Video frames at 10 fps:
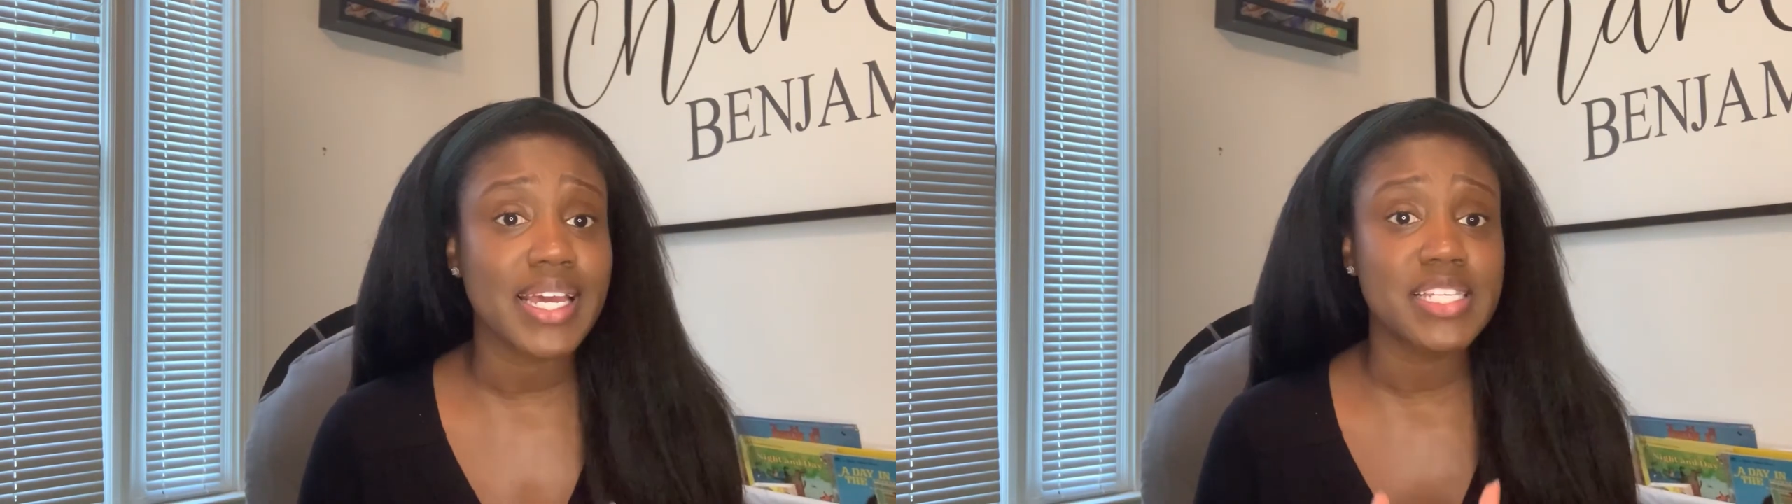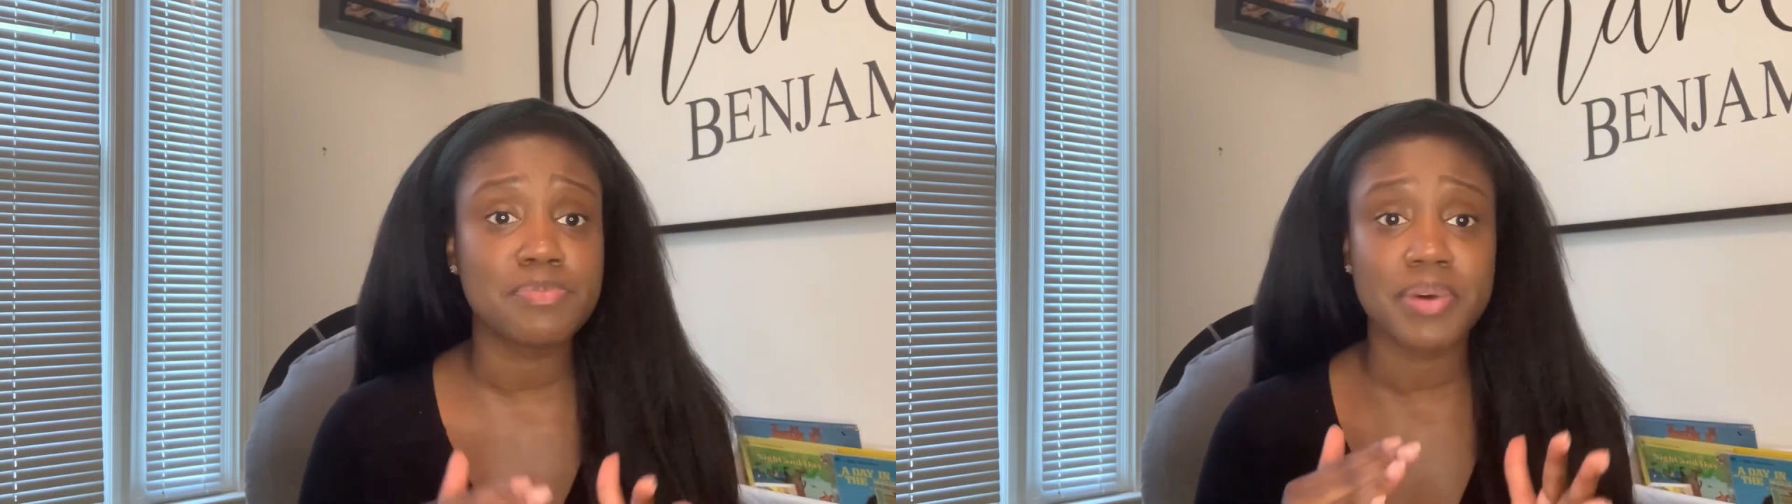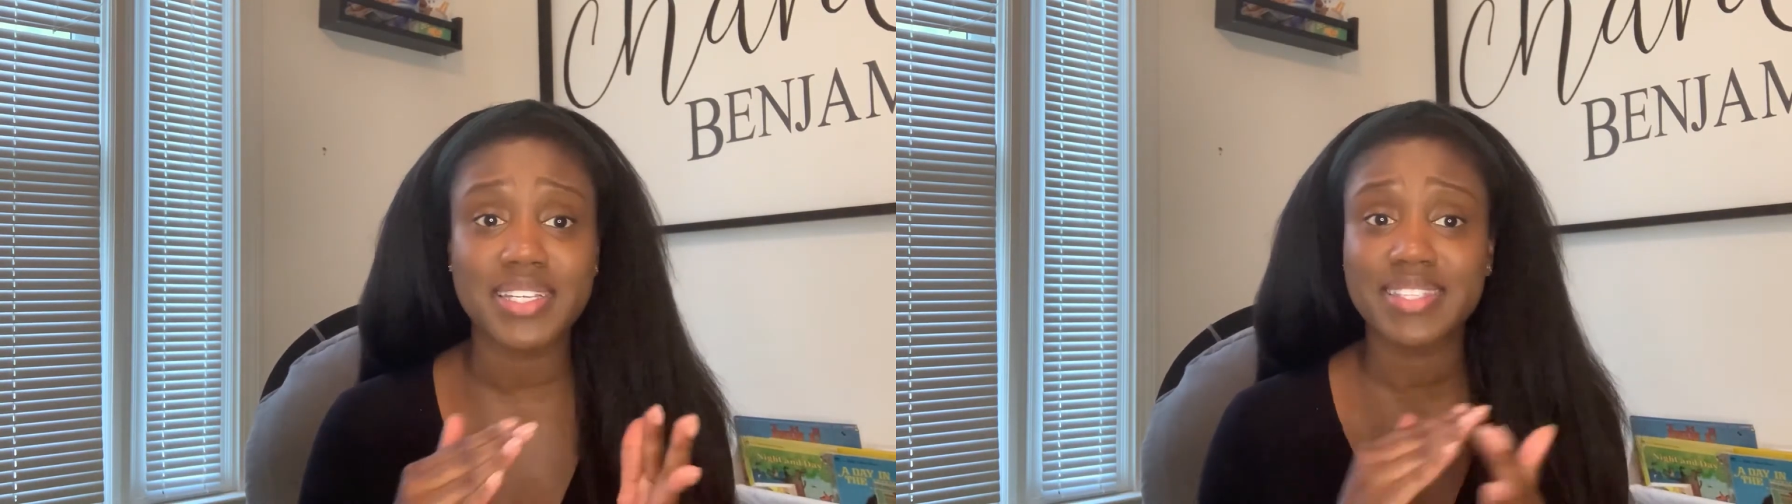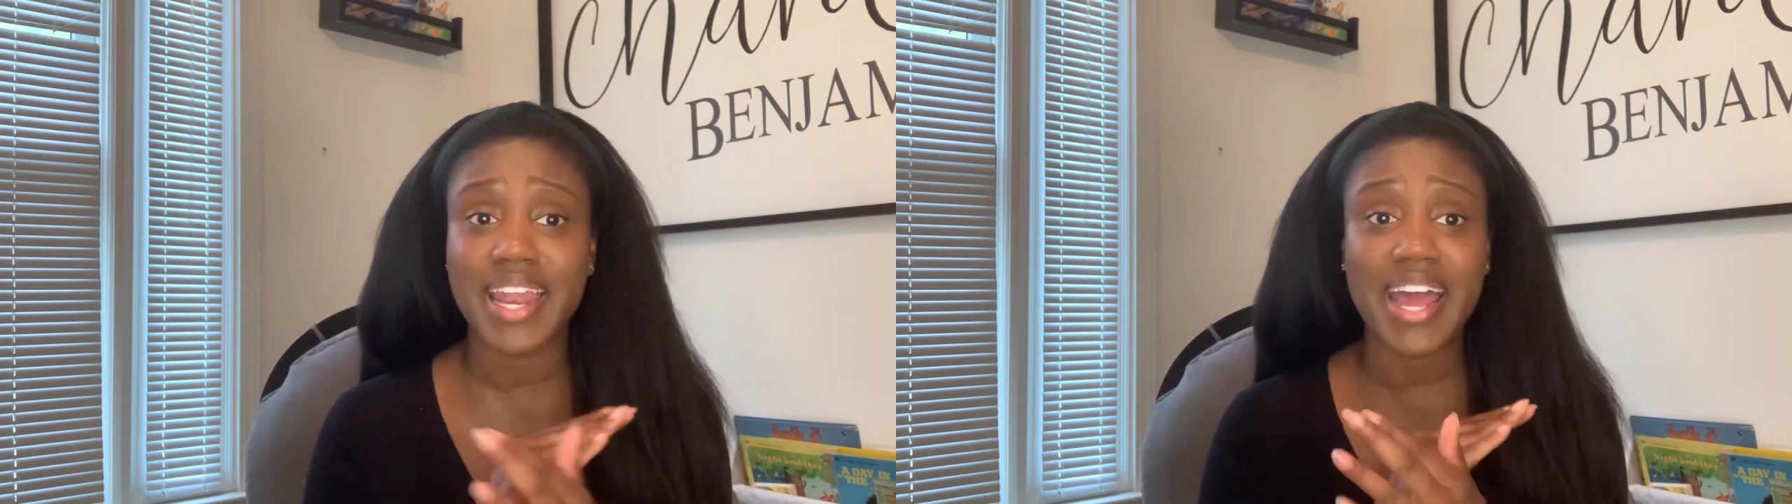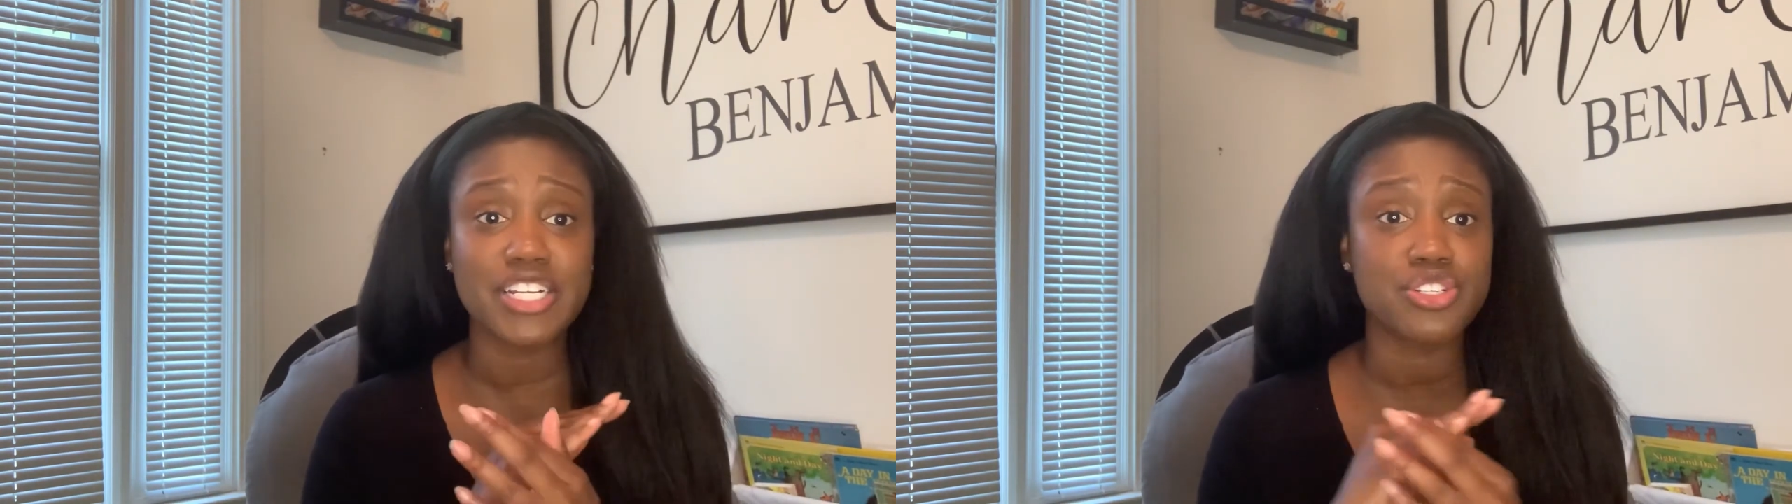it's best that
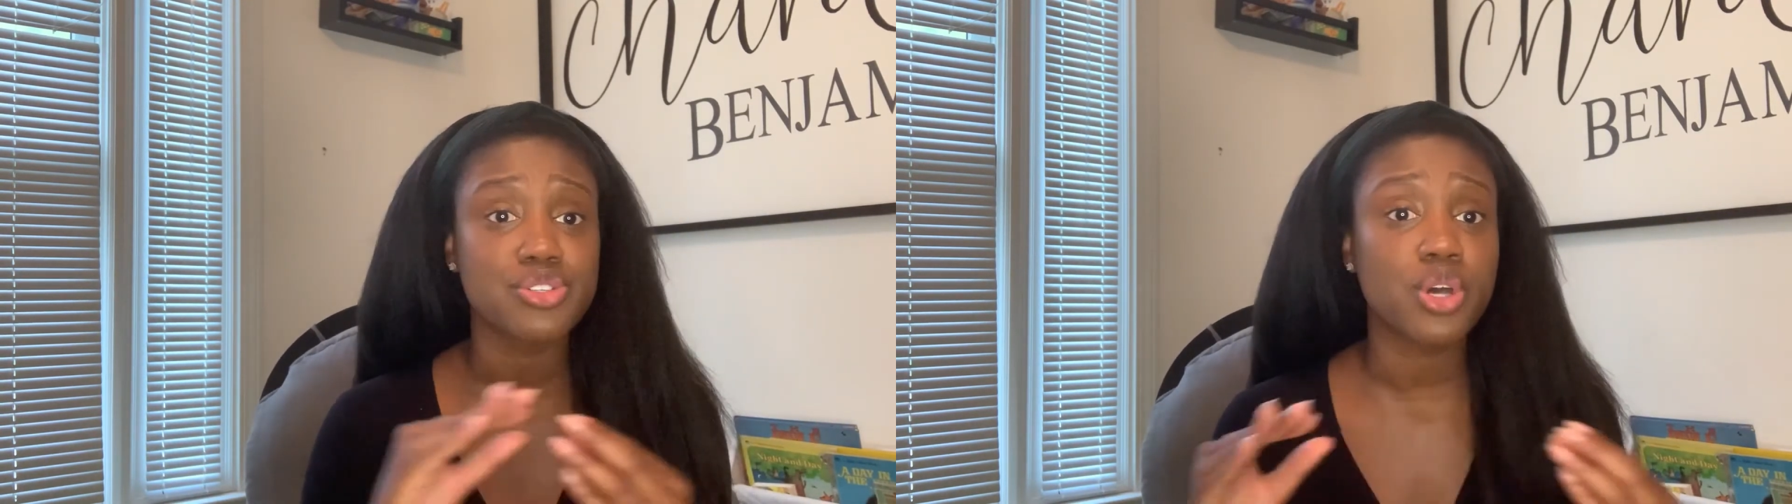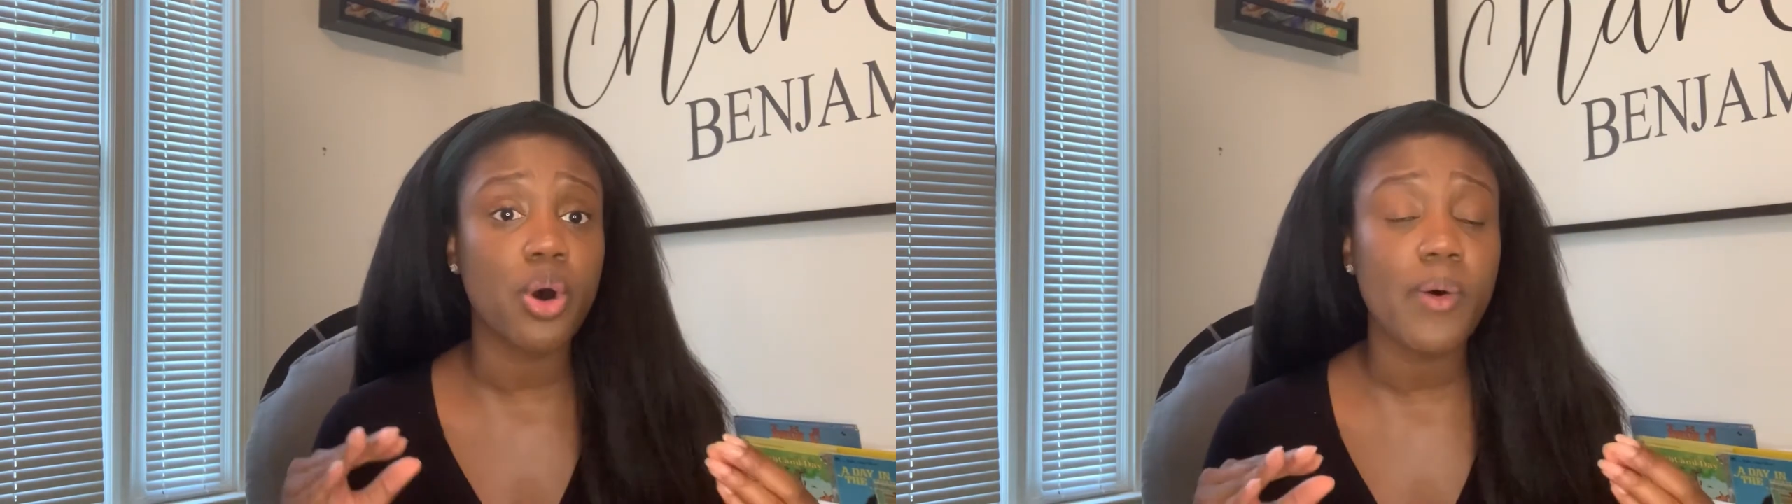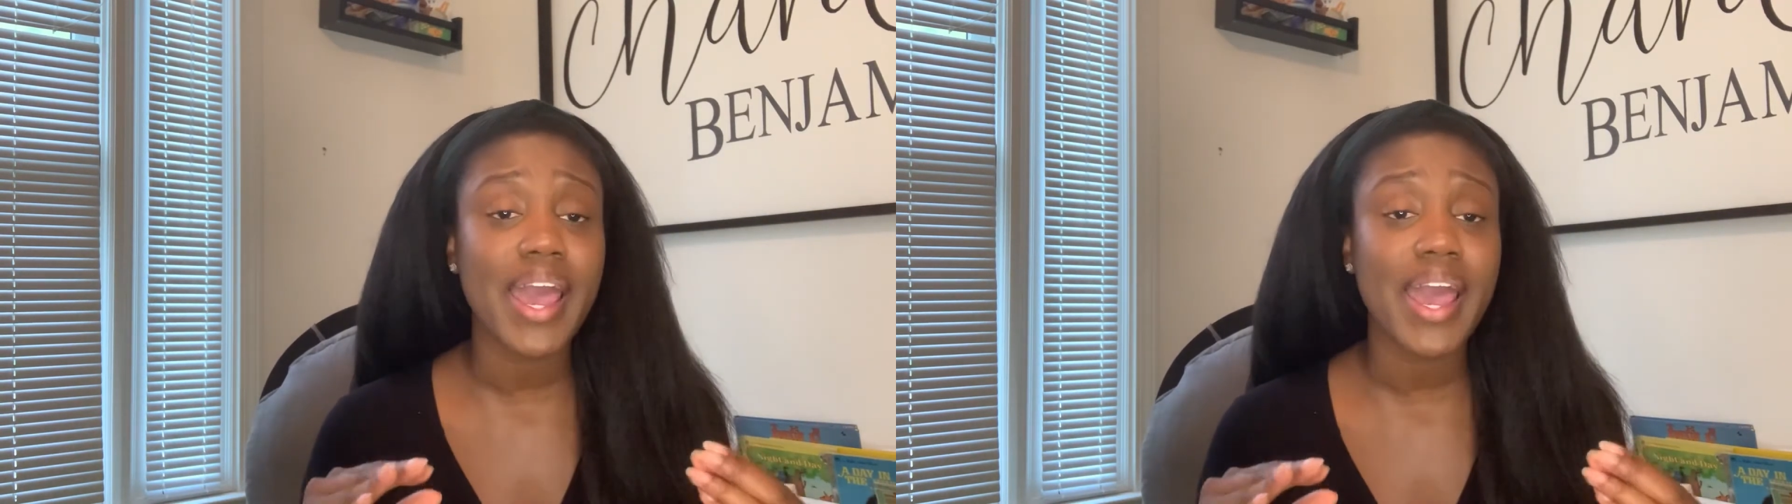I just go